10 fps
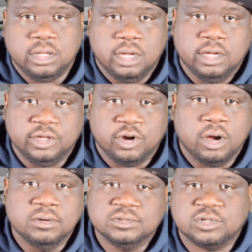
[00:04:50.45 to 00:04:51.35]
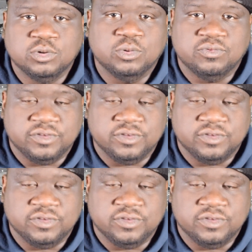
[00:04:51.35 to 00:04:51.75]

your old school